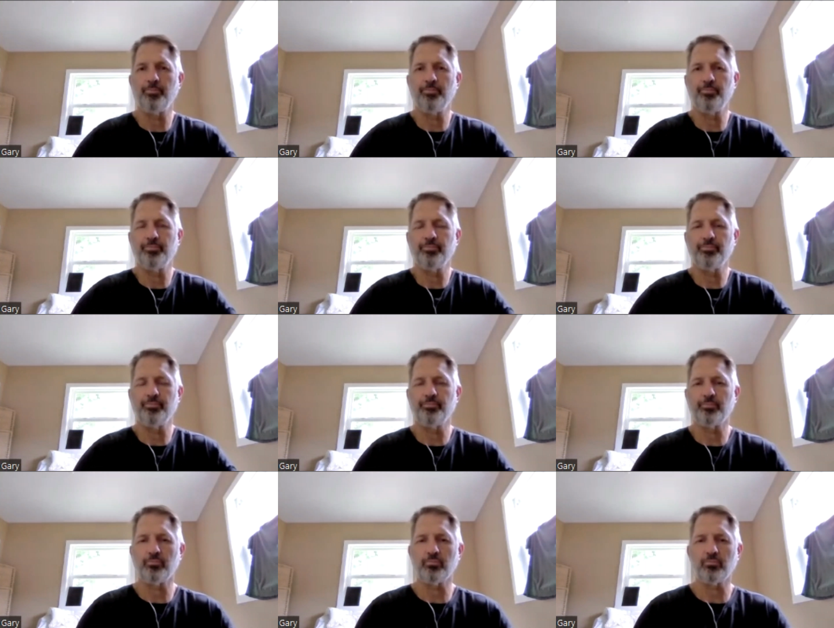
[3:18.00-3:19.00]

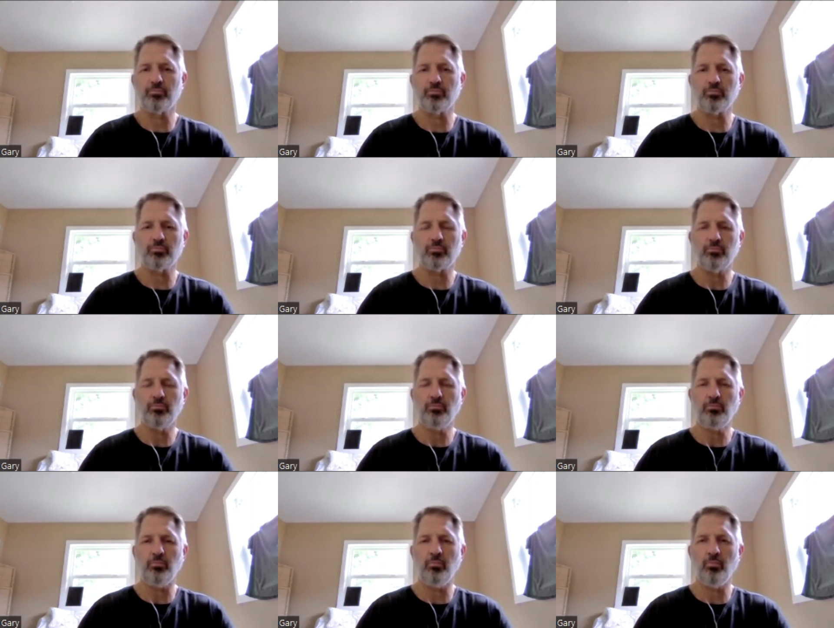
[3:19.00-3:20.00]

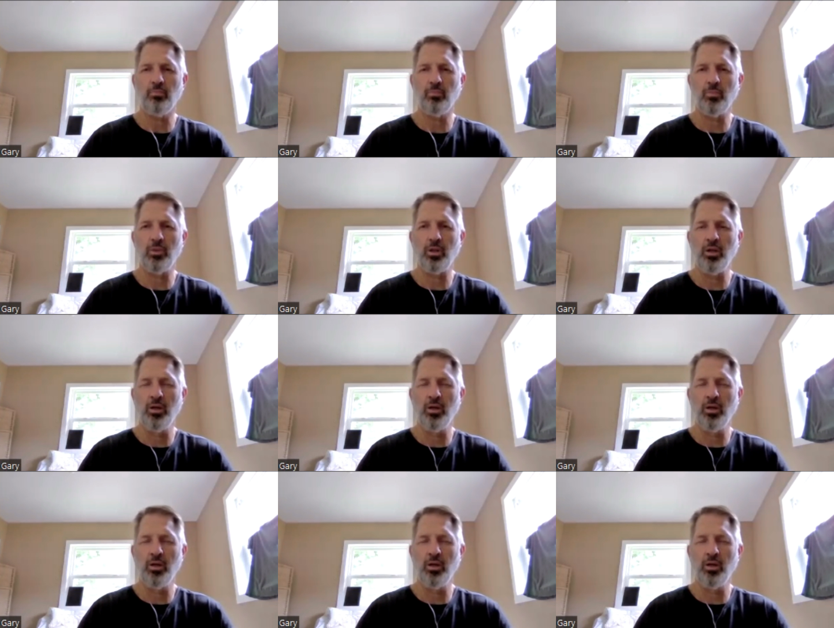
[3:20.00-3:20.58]
No one is speaking in this clip.